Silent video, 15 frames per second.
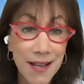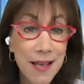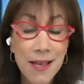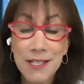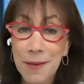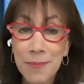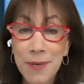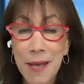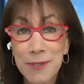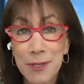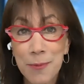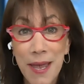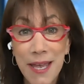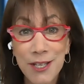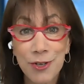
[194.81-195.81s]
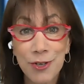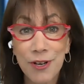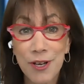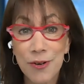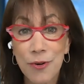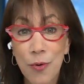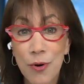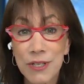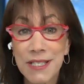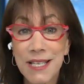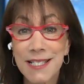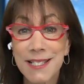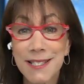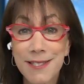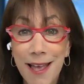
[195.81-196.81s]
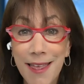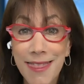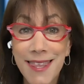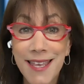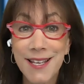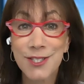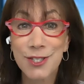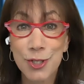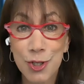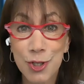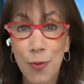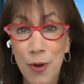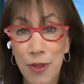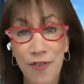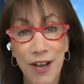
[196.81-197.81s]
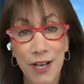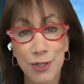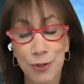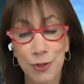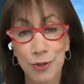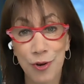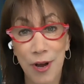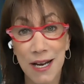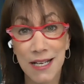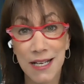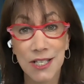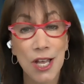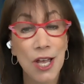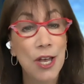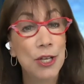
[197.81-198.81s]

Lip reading: Sometimes pain during intercourse has nothing to do with vaginal dryness,